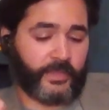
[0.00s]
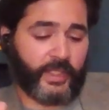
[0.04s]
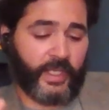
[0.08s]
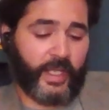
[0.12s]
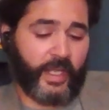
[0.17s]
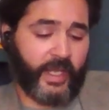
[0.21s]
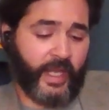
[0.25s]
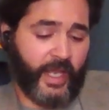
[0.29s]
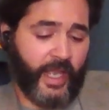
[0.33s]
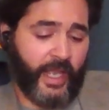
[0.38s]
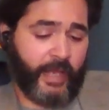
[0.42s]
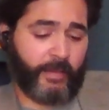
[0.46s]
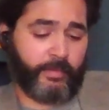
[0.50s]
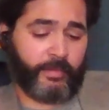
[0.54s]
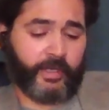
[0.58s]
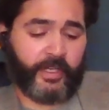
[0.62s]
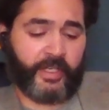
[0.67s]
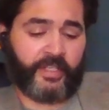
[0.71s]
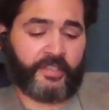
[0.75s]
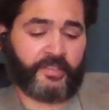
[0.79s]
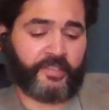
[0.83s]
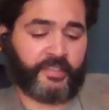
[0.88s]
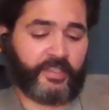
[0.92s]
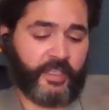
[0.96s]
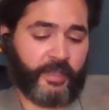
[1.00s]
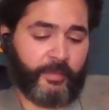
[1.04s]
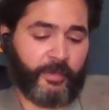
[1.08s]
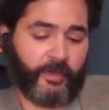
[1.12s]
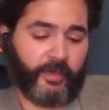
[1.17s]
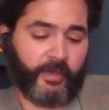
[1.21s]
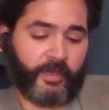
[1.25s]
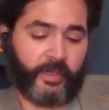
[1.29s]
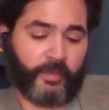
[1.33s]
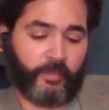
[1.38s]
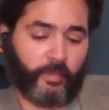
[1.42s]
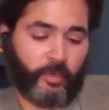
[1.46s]
And ABRIT is the
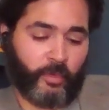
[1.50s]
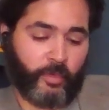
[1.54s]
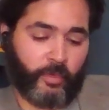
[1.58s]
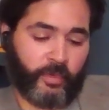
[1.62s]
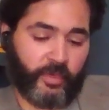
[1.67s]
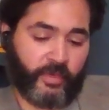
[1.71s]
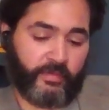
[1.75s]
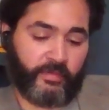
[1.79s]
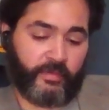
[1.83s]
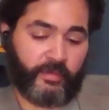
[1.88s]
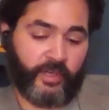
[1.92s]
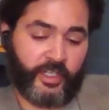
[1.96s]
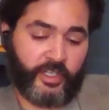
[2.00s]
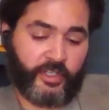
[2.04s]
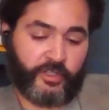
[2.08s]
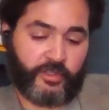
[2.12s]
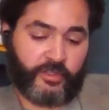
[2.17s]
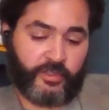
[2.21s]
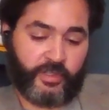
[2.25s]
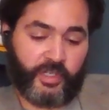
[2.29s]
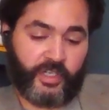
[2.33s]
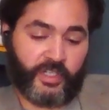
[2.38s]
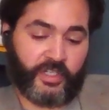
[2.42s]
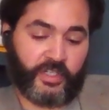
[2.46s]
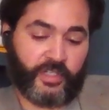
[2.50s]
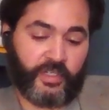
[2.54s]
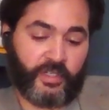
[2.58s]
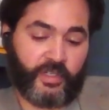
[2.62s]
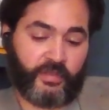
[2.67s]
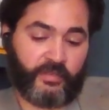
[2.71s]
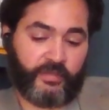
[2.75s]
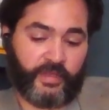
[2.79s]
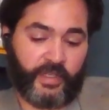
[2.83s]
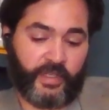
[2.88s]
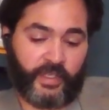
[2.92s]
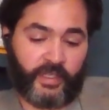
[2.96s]
American Board of Registration
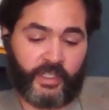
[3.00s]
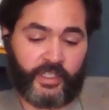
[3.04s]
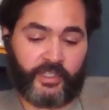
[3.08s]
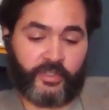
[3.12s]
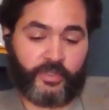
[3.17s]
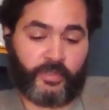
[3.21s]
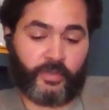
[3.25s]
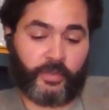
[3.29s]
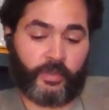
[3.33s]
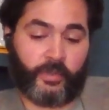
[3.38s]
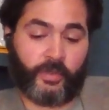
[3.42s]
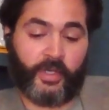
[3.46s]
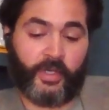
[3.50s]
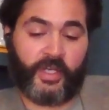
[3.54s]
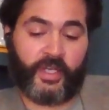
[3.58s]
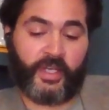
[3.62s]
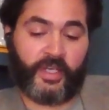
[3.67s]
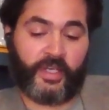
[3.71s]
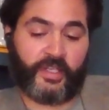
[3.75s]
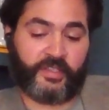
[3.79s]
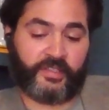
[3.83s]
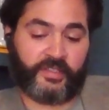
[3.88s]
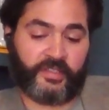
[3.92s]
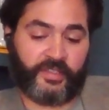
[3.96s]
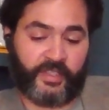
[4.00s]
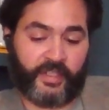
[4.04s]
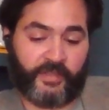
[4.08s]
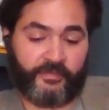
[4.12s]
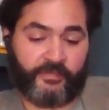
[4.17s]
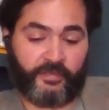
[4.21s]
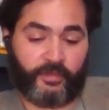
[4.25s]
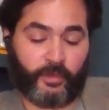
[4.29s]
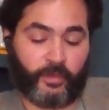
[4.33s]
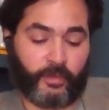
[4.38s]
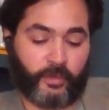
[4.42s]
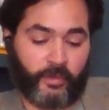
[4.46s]
of
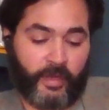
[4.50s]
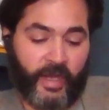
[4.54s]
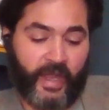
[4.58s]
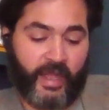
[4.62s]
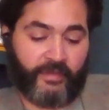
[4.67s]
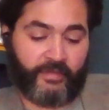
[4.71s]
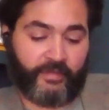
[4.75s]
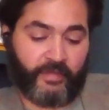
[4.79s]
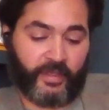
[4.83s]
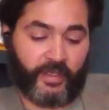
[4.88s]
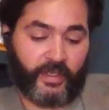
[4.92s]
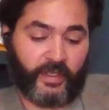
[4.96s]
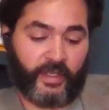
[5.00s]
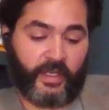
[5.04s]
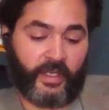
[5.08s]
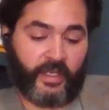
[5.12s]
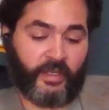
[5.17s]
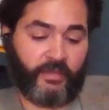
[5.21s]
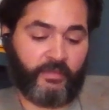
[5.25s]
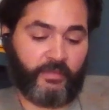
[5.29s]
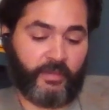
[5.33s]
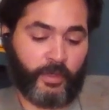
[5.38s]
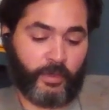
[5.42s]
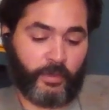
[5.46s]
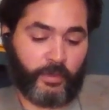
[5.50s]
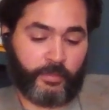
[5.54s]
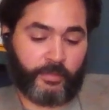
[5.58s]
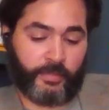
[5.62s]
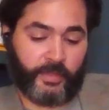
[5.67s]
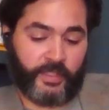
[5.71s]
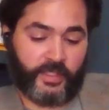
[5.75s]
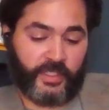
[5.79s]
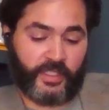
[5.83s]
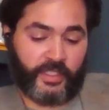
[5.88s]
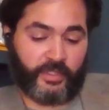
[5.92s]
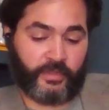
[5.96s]
Electroencephalographic and Evoked
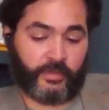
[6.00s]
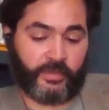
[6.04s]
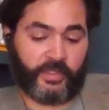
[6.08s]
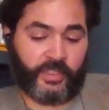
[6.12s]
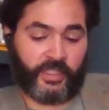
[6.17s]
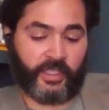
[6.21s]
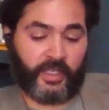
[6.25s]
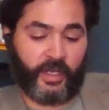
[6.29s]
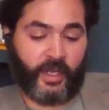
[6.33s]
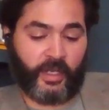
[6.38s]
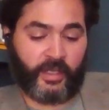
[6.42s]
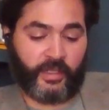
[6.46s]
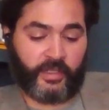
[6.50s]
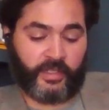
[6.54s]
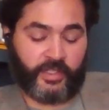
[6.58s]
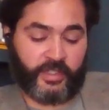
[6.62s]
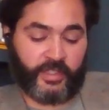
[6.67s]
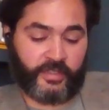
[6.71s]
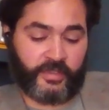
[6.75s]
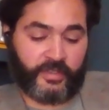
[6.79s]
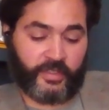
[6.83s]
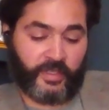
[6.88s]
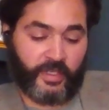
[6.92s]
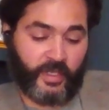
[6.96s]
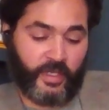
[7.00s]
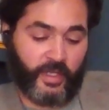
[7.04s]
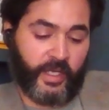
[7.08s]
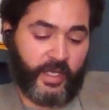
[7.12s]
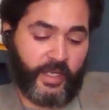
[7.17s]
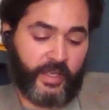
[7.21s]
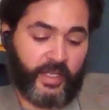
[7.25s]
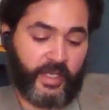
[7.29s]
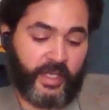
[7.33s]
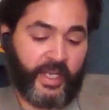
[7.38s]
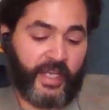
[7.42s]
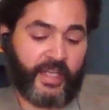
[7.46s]
Potential Technologists.
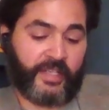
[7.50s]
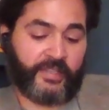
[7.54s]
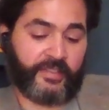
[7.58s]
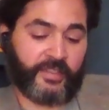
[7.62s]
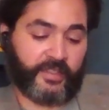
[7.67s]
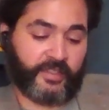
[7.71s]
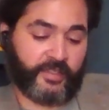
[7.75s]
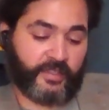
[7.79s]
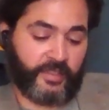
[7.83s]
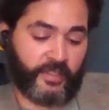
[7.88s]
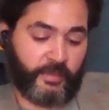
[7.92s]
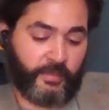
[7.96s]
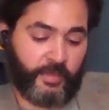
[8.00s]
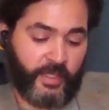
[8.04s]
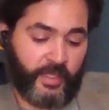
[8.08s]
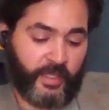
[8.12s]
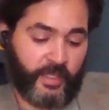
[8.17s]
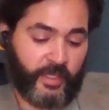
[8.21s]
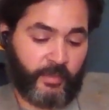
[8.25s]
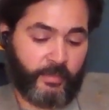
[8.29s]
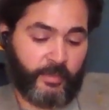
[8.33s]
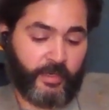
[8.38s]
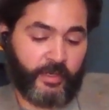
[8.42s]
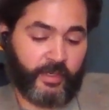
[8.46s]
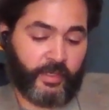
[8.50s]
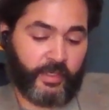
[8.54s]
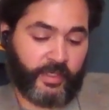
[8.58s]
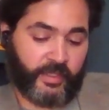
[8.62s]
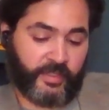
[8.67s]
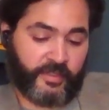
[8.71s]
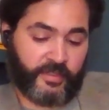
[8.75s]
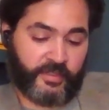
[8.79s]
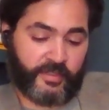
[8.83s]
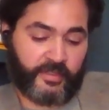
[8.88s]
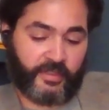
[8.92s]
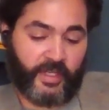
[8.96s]
And then ASET is going to be the American
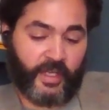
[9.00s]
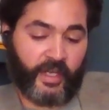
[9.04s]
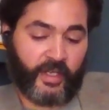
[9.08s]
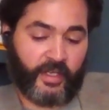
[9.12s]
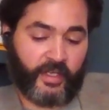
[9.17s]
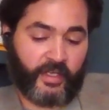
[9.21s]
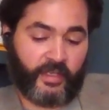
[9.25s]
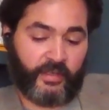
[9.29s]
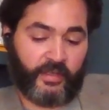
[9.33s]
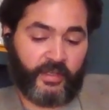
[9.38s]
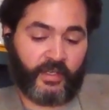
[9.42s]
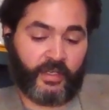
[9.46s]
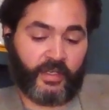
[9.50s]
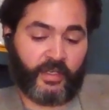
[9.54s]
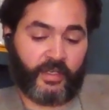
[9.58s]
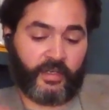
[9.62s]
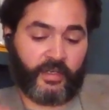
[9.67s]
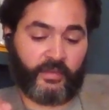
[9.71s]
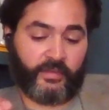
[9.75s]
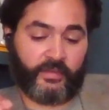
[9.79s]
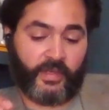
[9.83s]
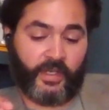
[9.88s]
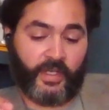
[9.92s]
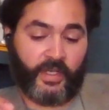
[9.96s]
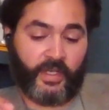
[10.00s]
Society of